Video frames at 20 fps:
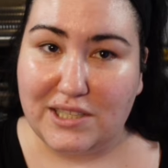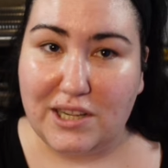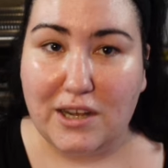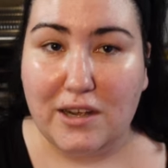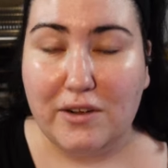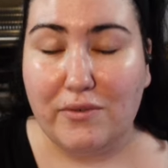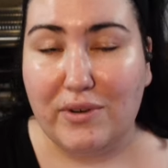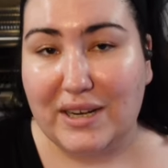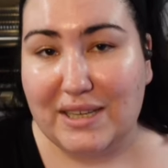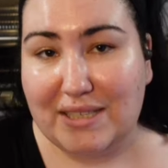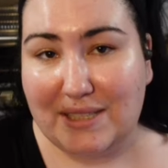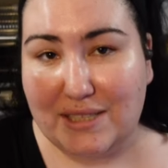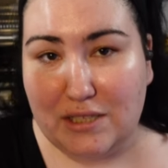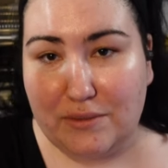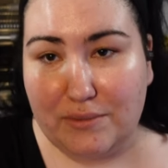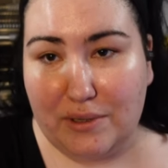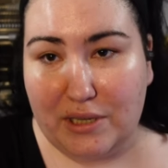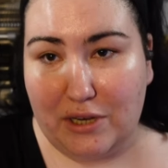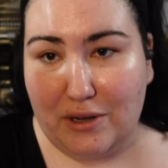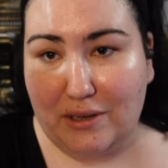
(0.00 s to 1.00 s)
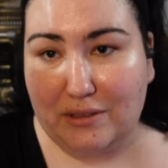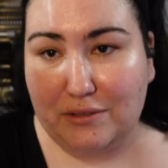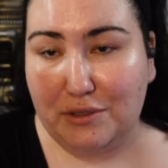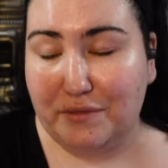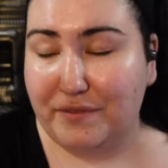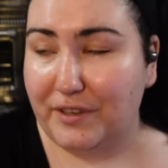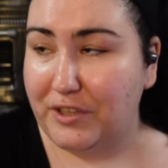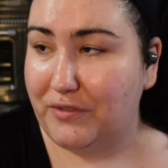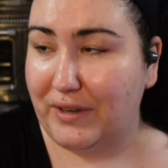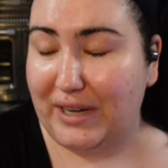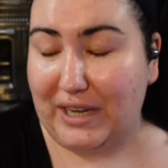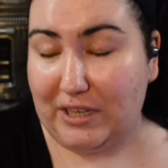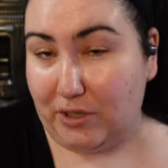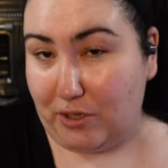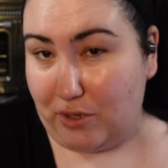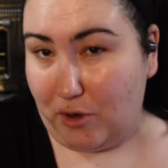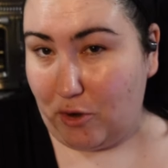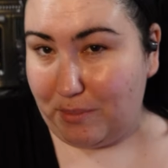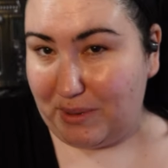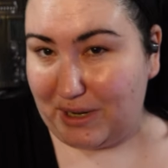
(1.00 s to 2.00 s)
long. Whereas this one, you don't have to refrigerate until
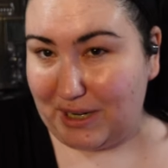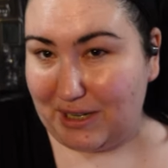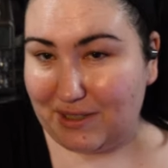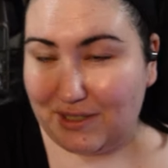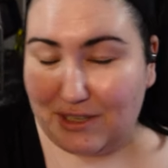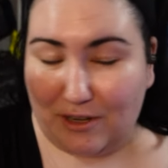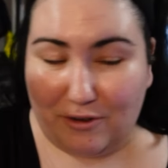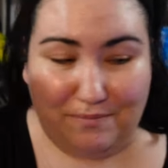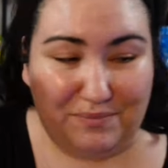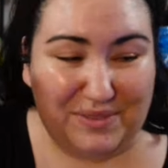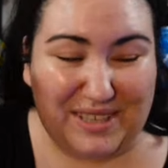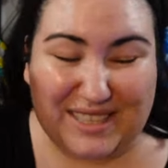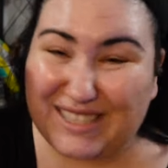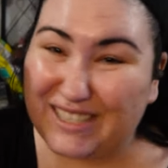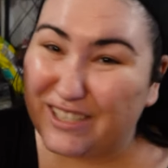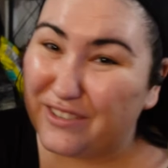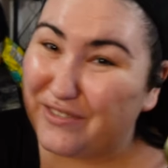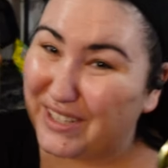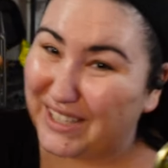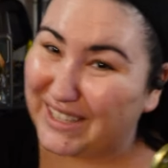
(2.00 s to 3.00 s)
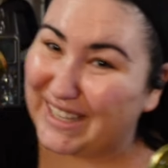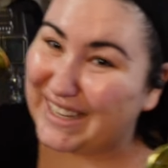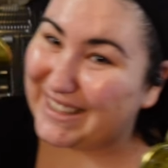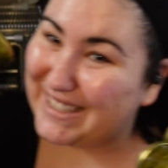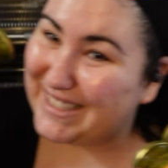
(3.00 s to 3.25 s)
you open it. So I still really like